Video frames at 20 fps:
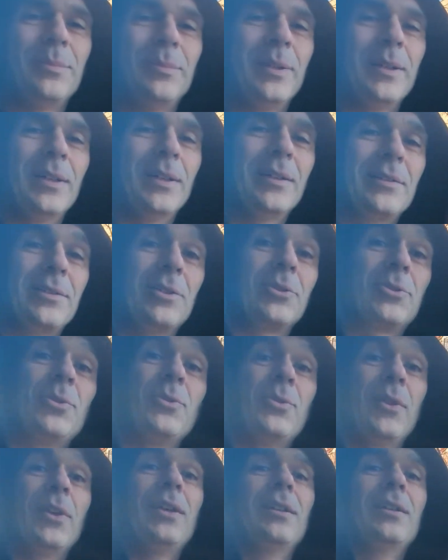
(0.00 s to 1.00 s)
But the
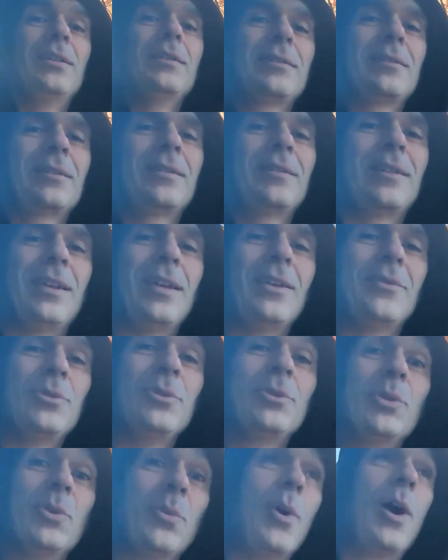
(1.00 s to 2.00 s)
truth is, if
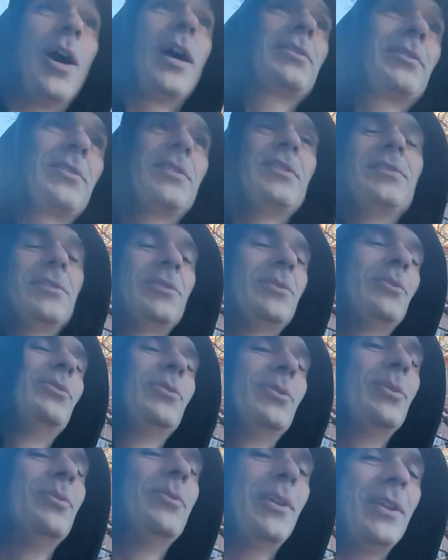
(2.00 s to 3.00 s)
you could watch this
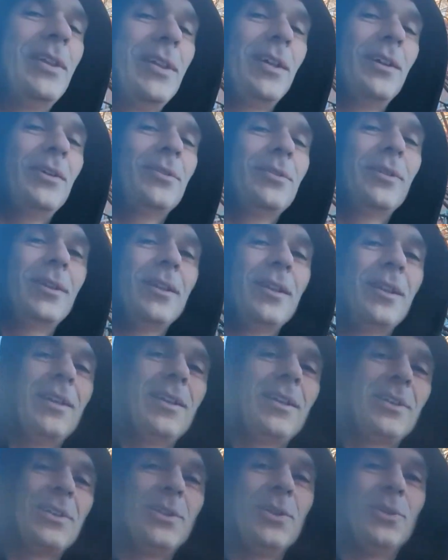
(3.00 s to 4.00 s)
YouTube video,
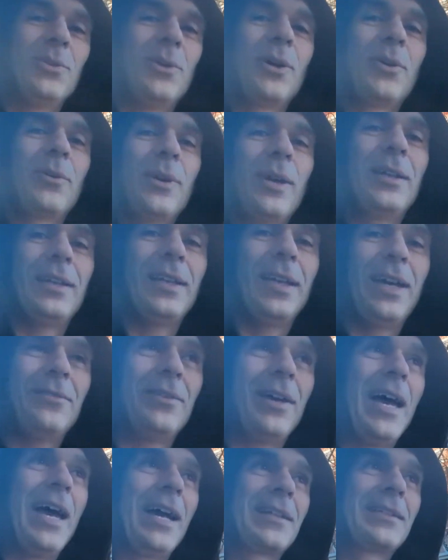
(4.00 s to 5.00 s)
you already
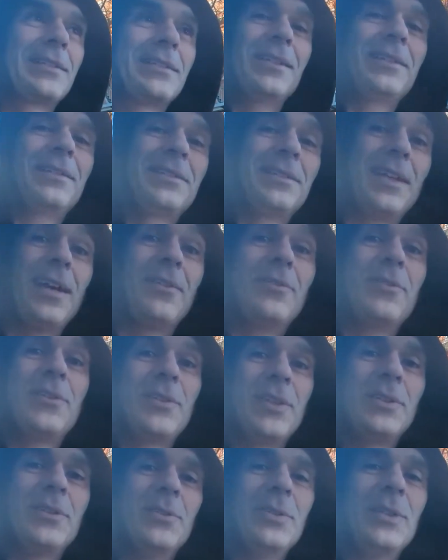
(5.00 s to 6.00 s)
have access to
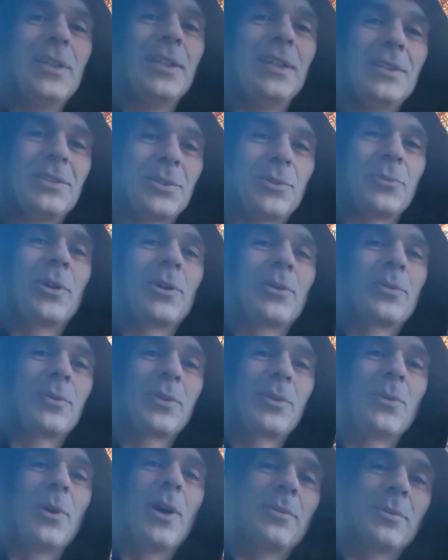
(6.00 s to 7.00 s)
everything you need to work
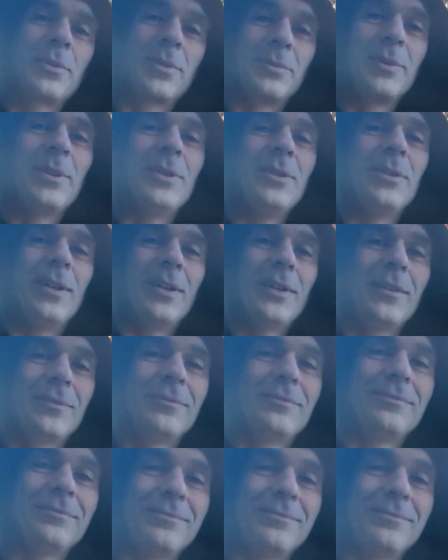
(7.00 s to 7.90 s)
with quantum computing.